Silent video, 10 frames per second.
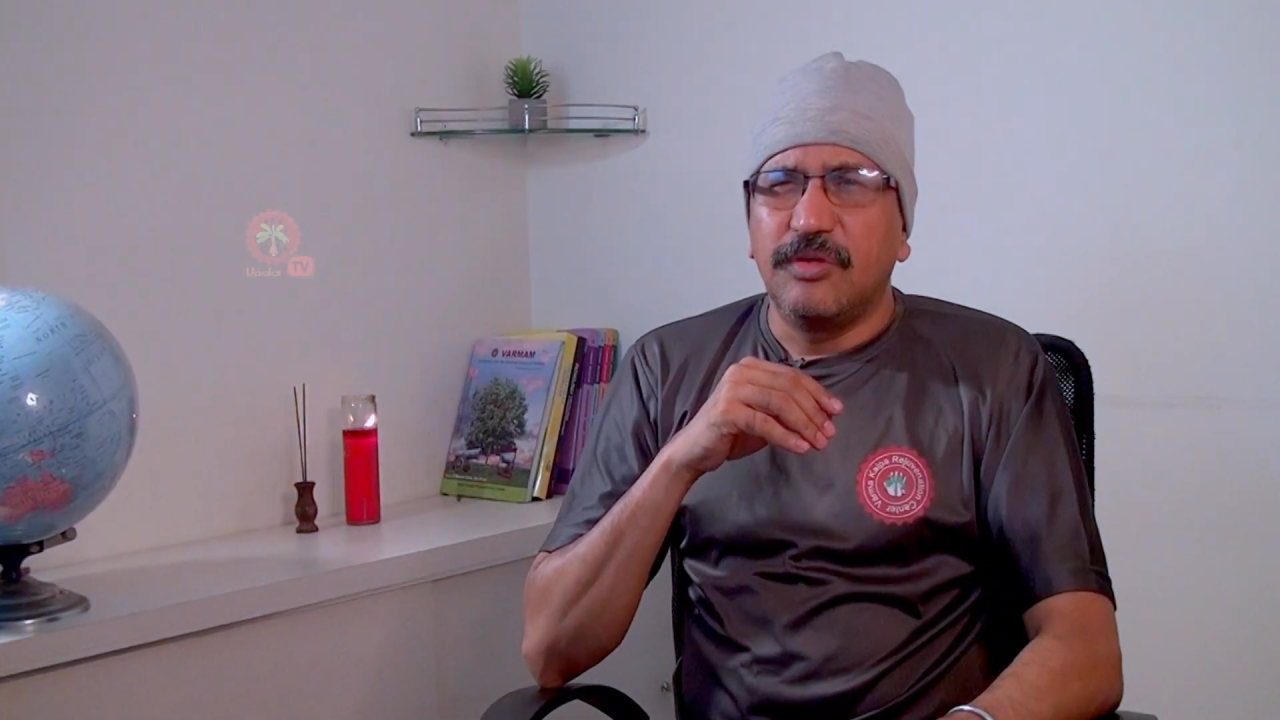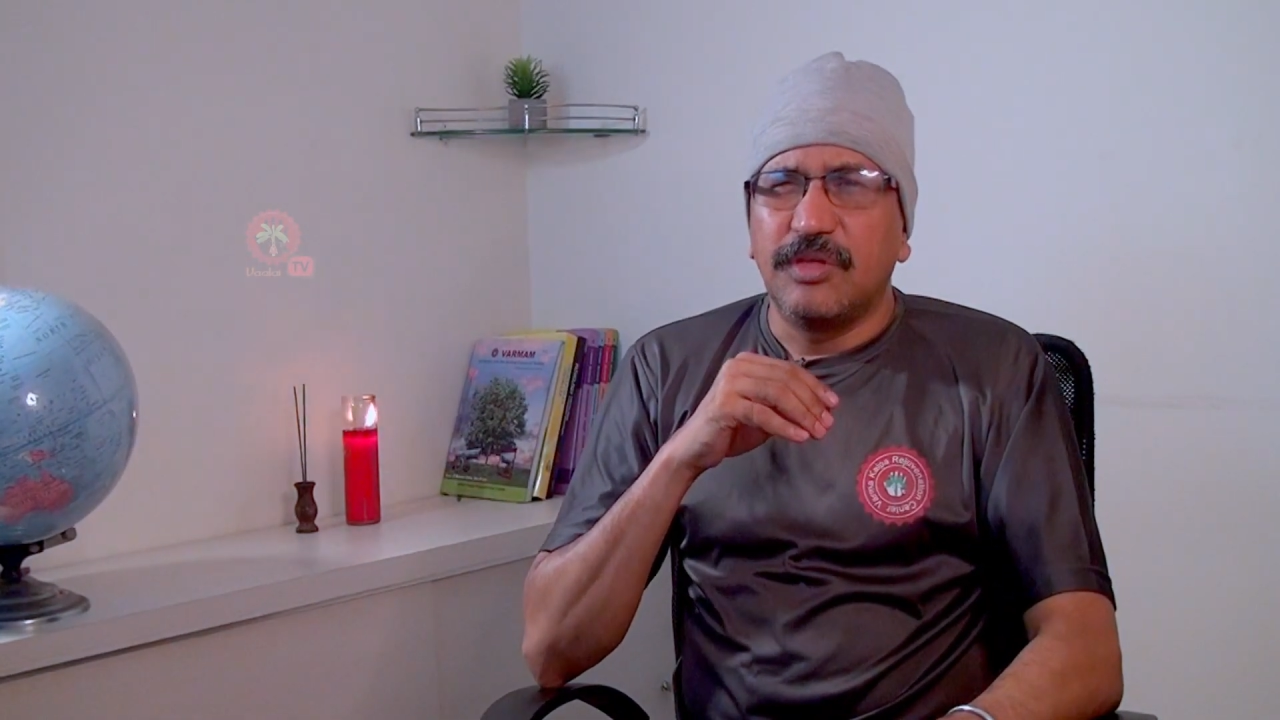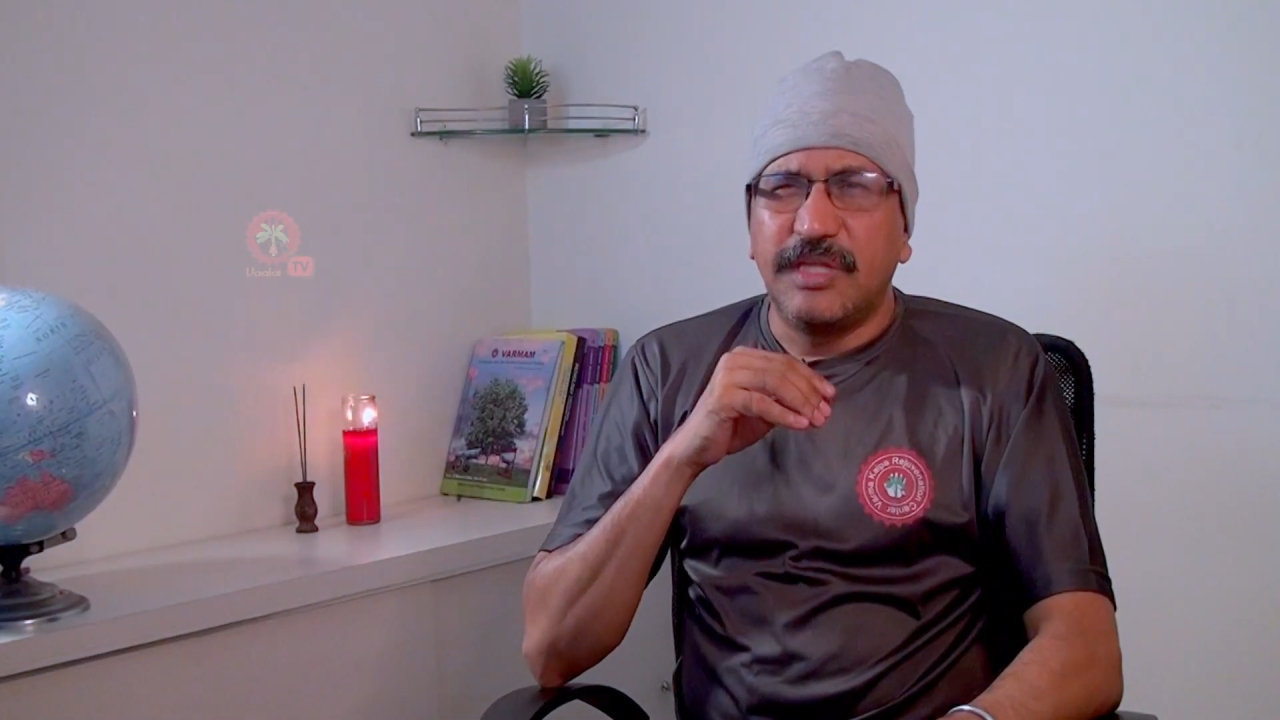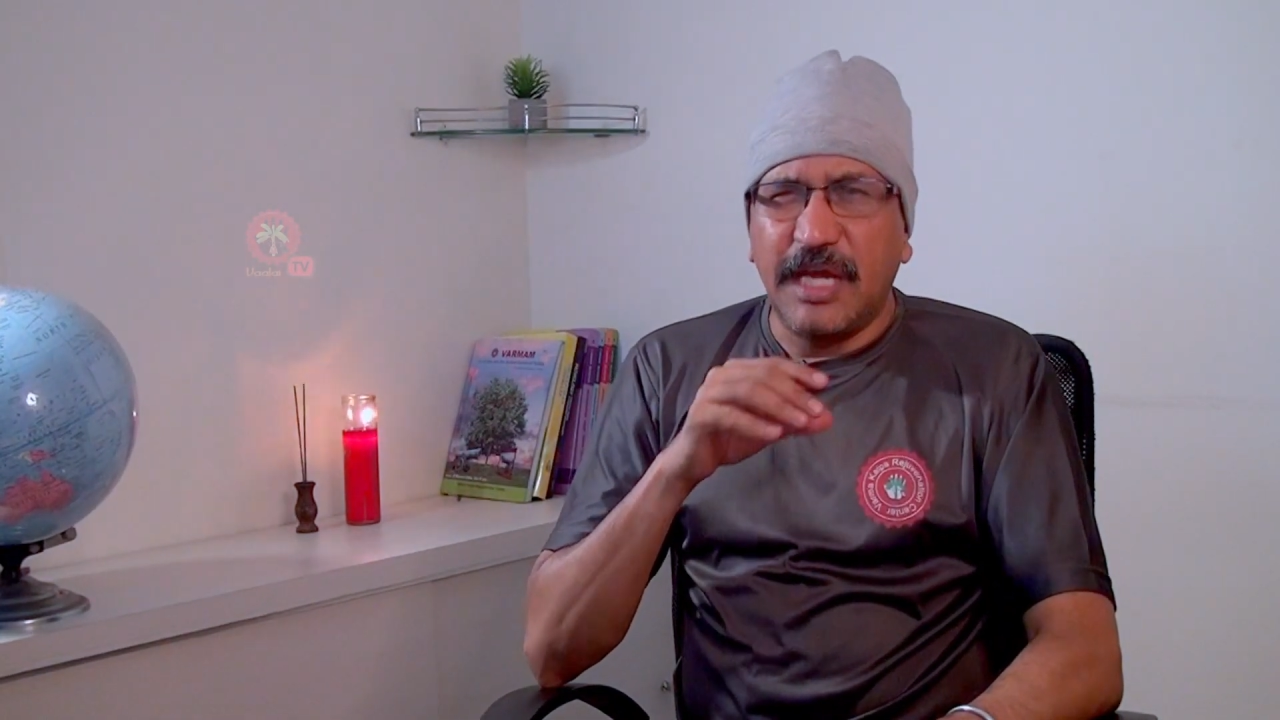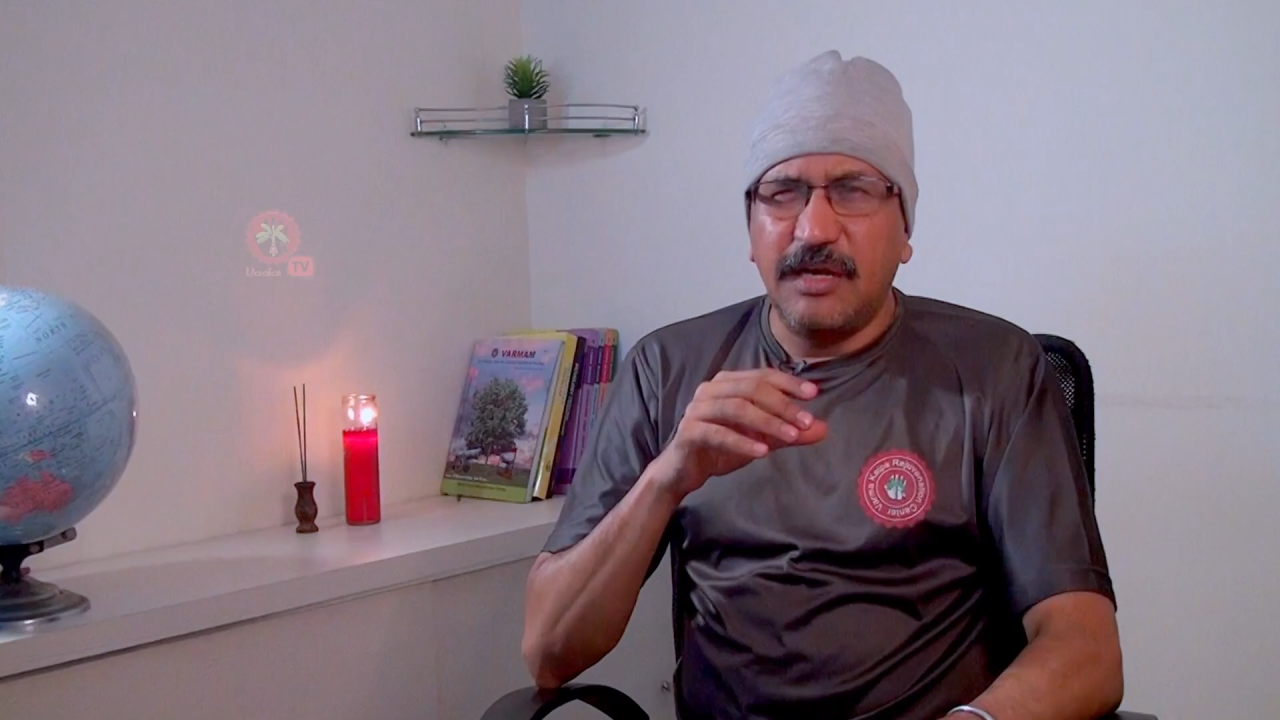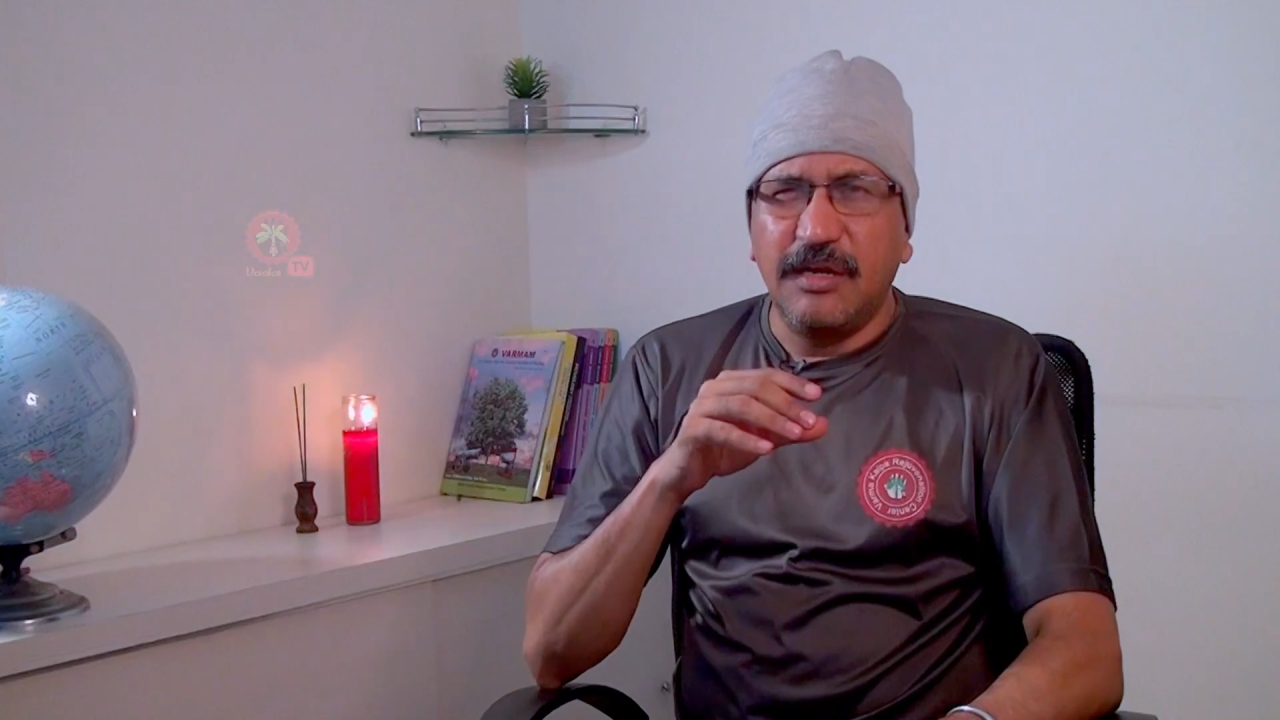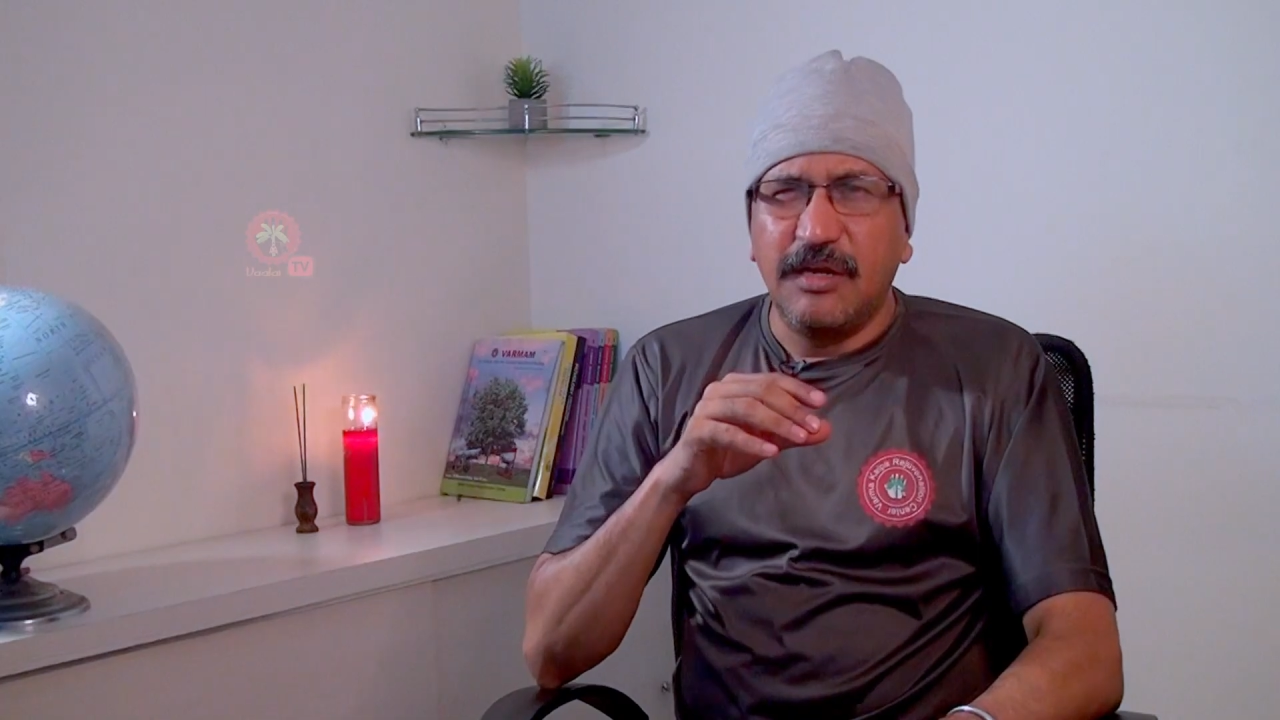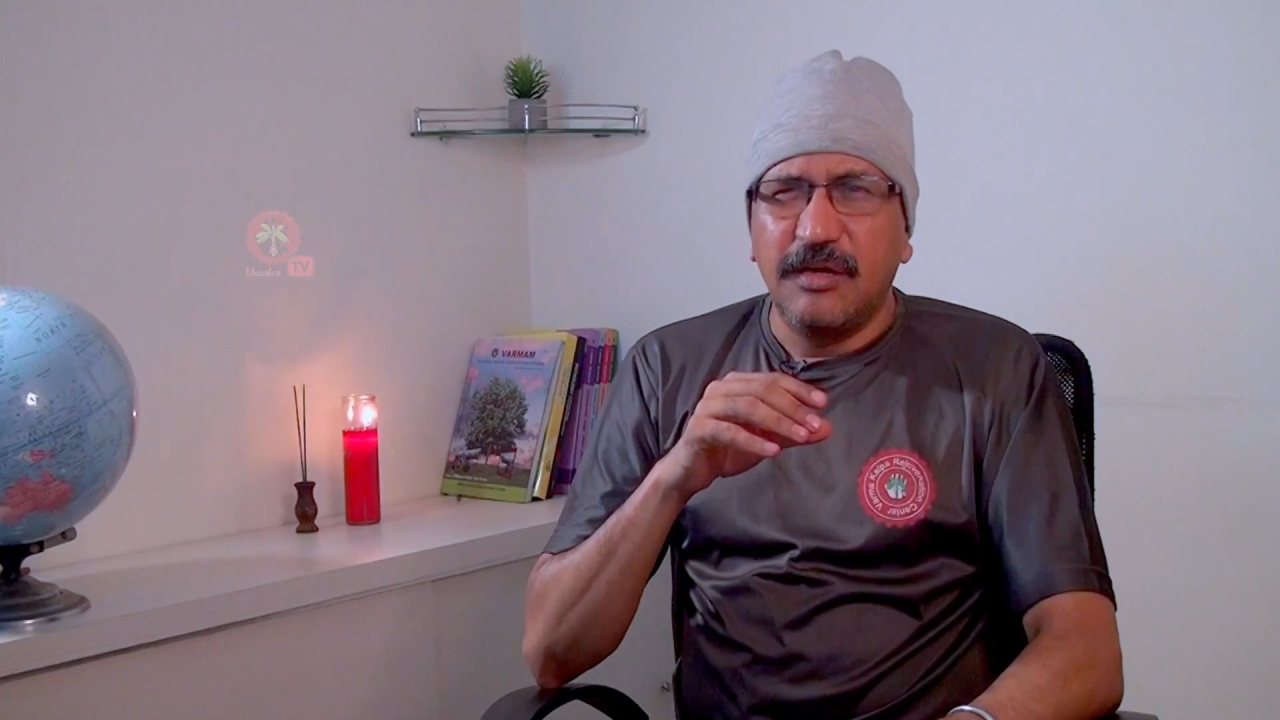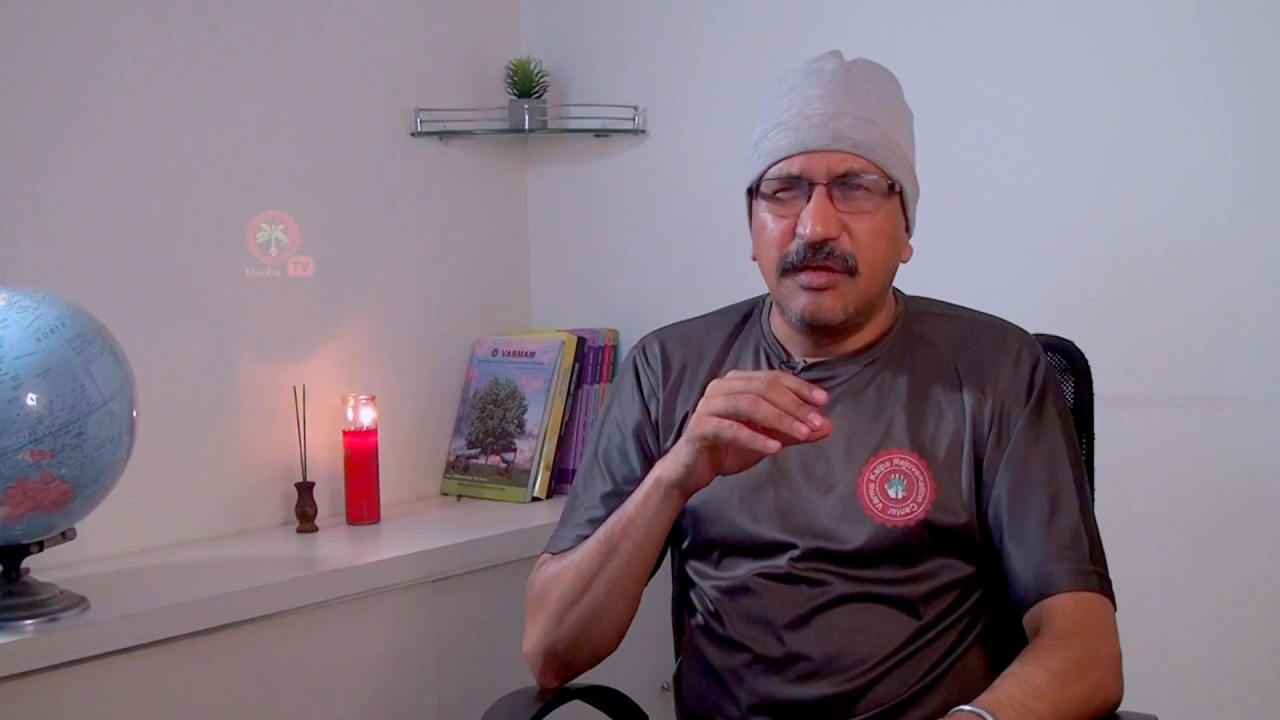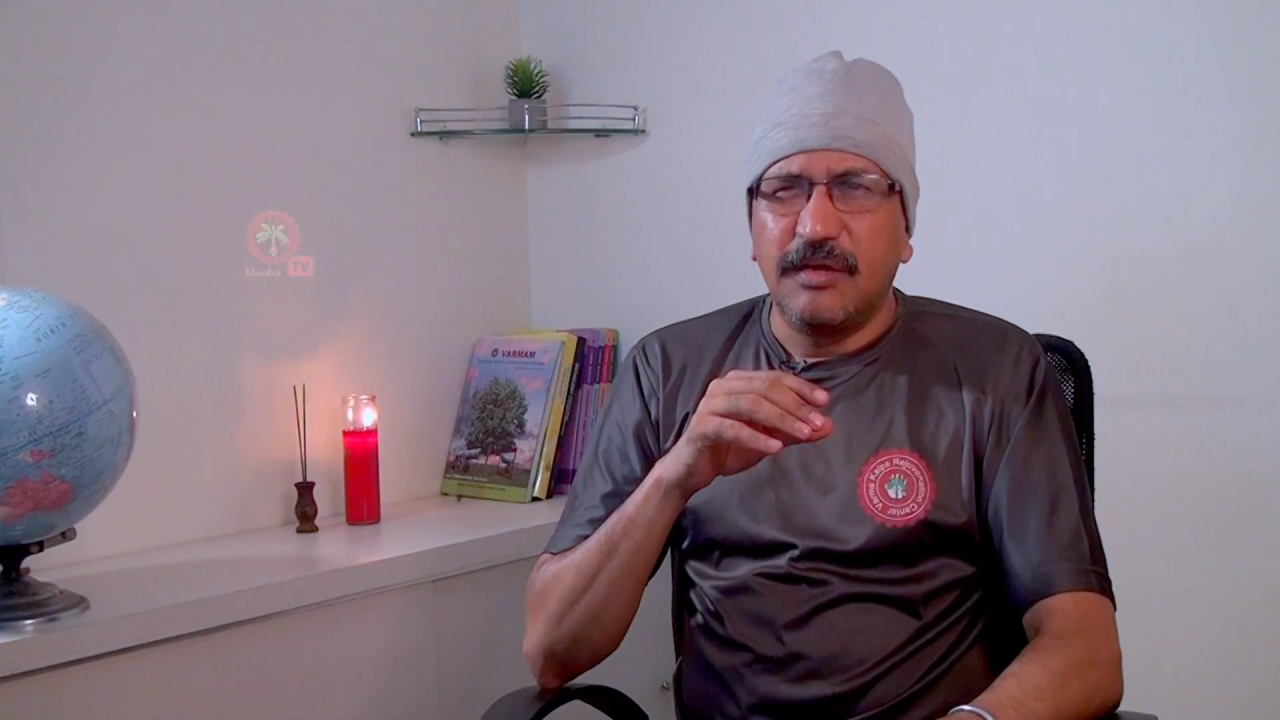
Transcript: Then